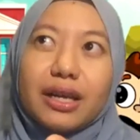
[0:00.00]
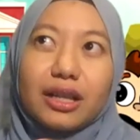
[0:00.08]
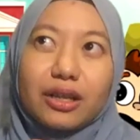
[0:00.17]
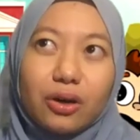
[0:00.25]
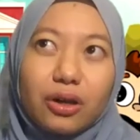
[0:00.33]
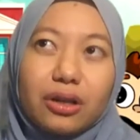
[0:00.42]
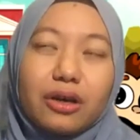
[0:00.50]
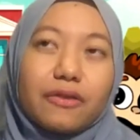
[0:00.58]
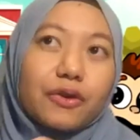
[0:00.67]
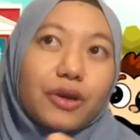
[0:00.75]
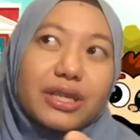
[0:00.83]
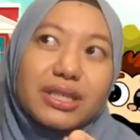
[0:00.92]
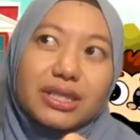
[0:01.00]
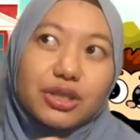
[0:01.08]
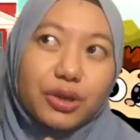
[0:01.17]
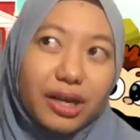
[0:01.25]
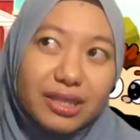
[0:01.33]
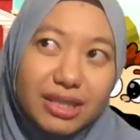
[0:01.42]
alcohol. Of course,
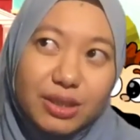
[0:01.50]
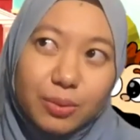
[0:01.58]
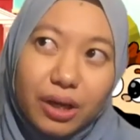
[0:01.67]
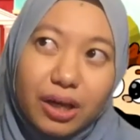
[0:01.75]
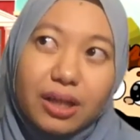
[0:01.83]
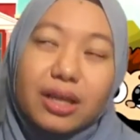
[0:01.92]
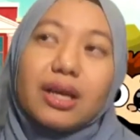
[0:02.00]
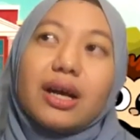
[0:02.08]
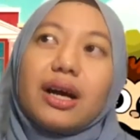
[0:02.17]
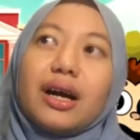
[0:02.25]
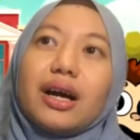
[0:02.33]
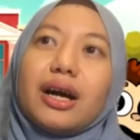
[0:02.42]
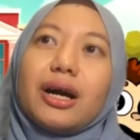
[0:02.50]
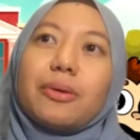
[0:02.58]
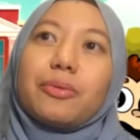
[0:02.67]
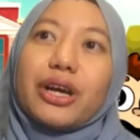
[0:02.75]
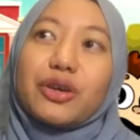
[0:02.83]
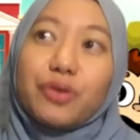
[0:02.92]
drugs as well. Um,
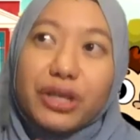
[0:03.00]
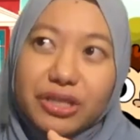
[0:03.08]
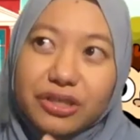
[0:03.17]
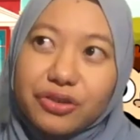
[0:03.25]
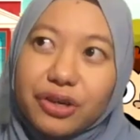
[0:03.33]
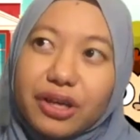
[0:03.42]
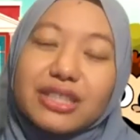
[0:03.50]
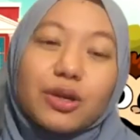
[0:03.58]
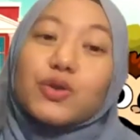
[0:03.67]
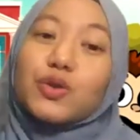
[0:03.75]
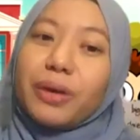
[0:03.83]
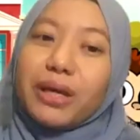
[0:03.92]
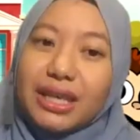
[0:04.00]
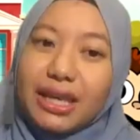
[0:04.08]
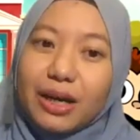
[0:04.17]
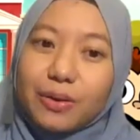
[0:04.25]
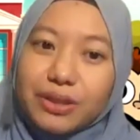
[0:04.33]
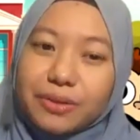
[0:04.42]
recreational drugs also make it
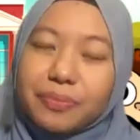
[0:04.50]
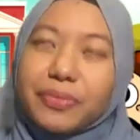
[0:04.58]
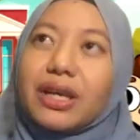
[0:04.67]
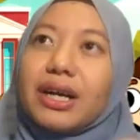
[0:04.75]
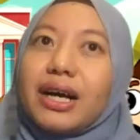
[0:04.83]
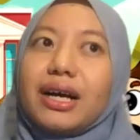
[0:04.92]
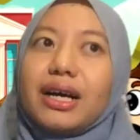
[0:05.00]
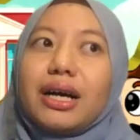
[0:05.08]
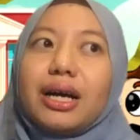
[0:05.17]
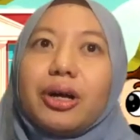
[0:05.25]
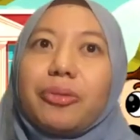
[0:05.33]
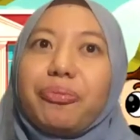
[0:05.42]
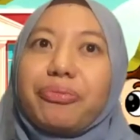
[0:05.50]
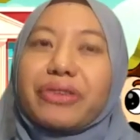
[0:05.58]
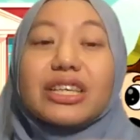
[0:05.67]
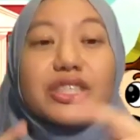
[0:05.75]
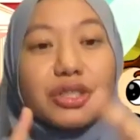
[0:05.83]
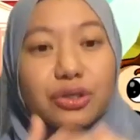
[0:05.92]
louder. Um,
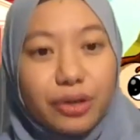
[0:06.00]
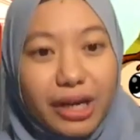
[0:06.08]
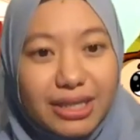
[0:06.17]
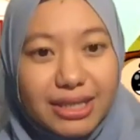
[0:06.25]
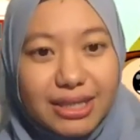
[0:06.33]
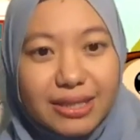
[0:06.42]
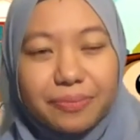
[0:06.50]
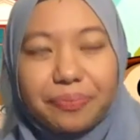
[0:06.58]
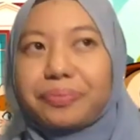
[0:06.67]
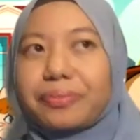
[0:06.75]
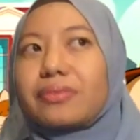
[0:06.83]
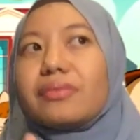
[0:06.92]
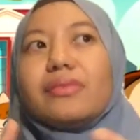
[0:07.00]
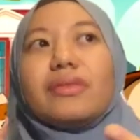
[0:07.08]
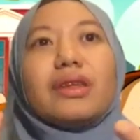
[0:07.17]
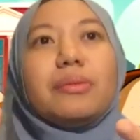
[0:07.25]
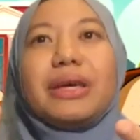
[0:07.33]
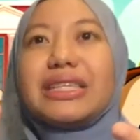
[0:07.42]
stress
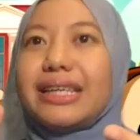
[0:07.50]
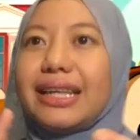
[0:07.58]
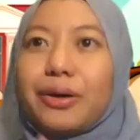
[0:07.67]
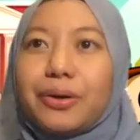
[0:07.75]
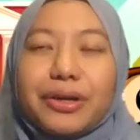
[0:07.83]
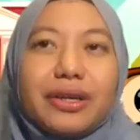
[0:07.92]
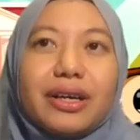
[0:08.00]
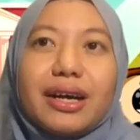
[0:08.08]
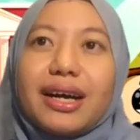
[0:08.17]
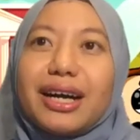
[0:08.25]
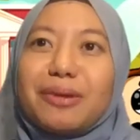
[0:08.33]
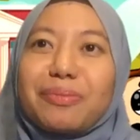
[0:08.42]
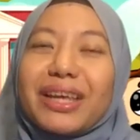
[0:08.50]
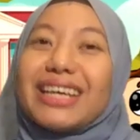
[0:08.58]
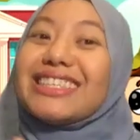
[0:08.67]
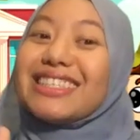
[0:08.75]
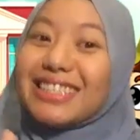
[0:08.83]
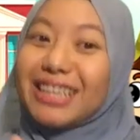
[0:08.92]
makes it louder. Um,
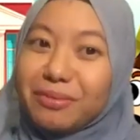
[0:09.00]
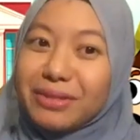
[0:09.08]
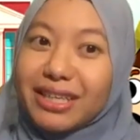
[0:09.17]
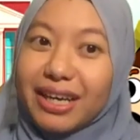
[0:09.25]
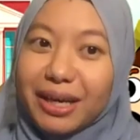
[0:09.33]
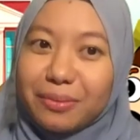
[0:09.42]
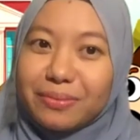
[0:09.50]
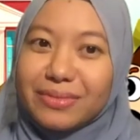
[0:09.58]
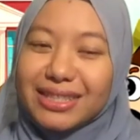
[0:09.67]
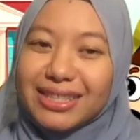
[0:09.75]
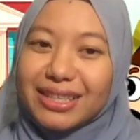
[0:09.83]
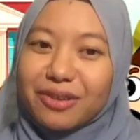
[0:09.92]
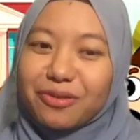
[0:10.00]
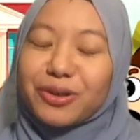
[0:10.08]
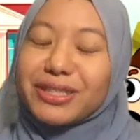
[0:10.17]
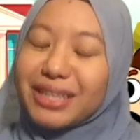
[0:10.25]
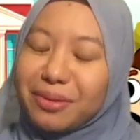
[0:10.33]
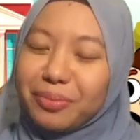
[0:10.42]
sometimes, for
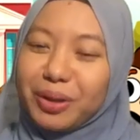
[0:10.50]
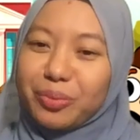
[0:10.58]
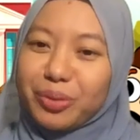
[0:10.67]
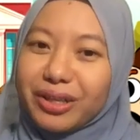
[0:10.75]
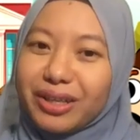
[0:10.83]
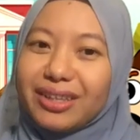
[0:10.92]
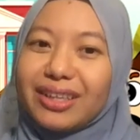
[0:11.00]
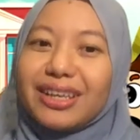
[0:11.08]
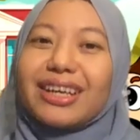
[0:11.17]
some people,